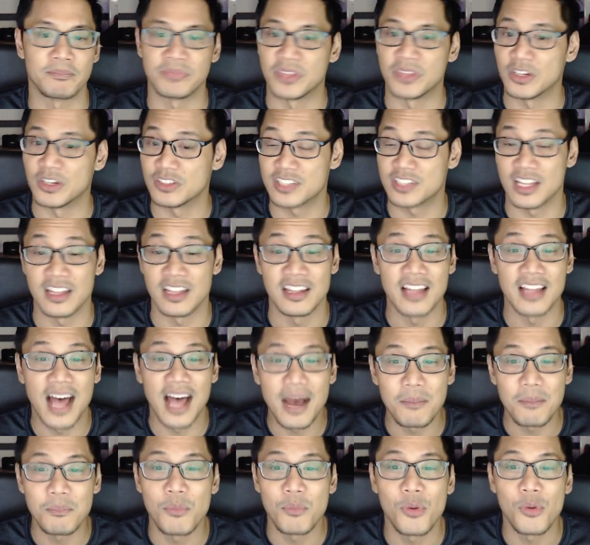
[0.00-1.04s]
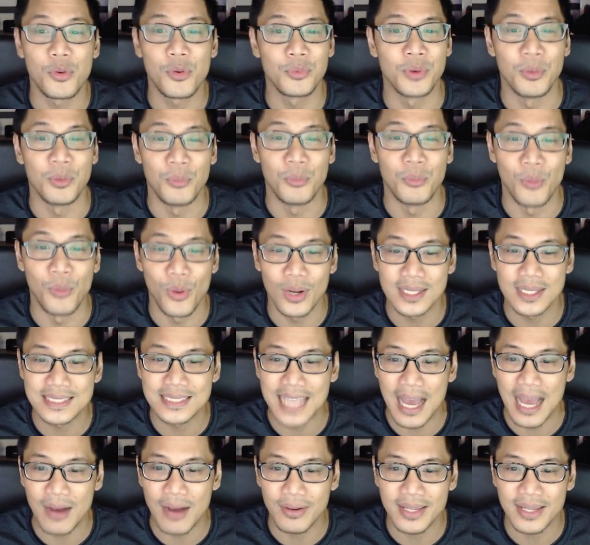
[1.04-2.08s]
There's a lot more rewards
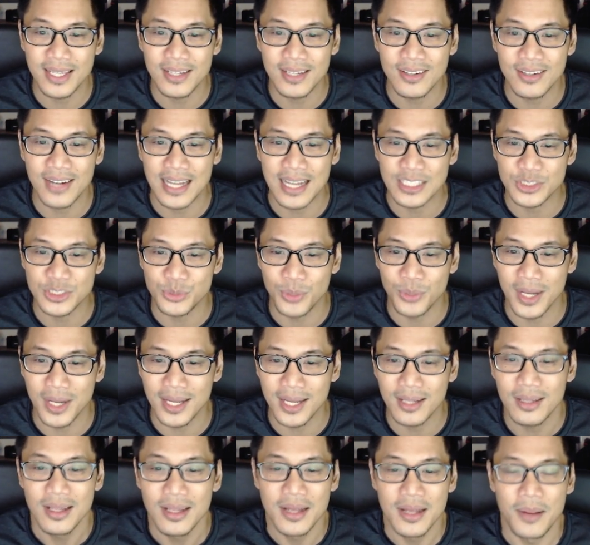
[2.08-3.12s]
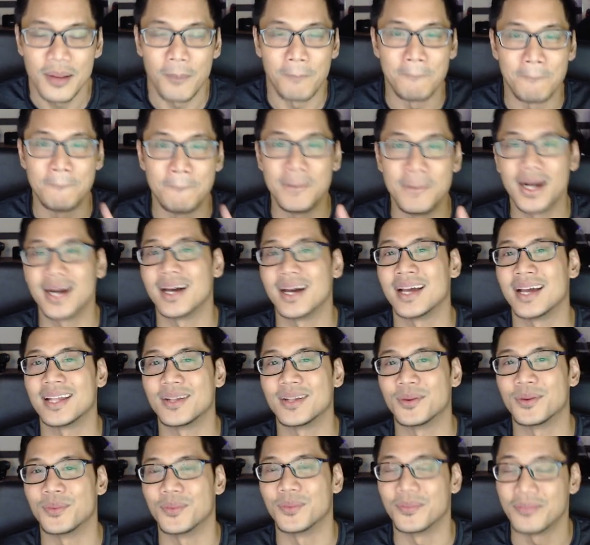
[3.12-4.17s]
out here as well, but
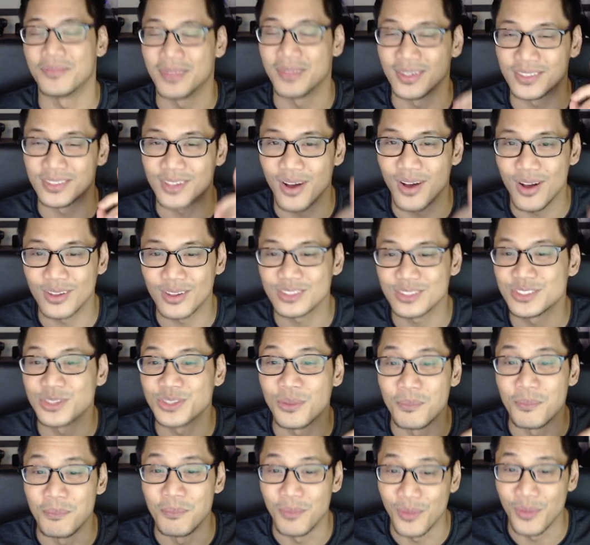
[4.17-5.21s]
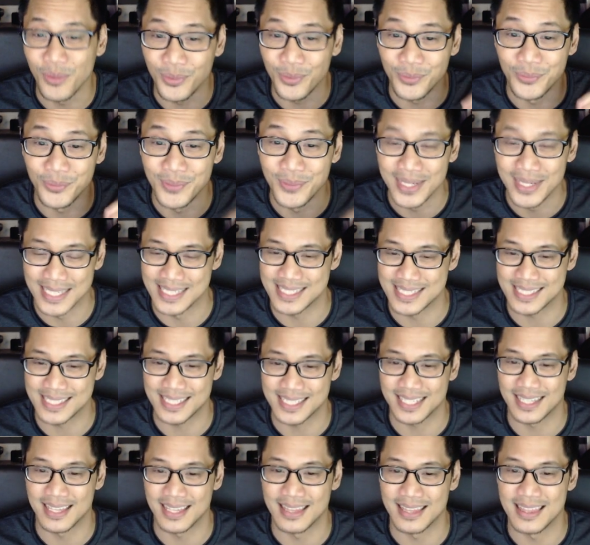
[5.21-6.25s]
there's also more risk.